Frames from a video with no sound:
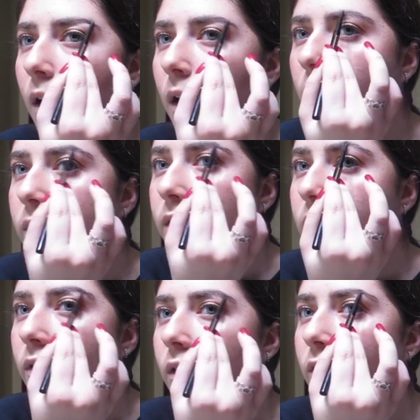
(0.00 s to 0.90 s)
I
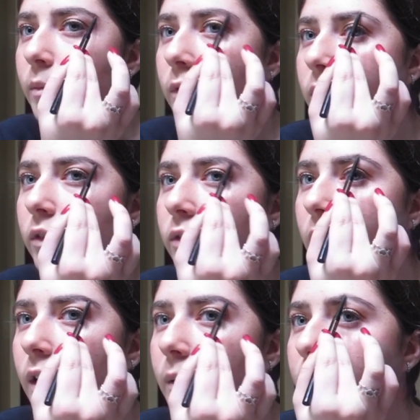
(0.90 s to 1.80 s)
honestly don't know if I'm doing this
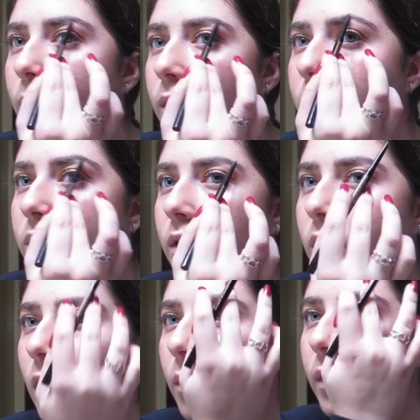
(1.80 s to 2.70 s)
right, but we're just
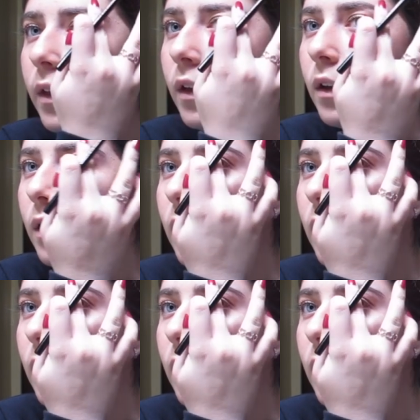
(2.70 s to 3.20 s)
gonna go with it.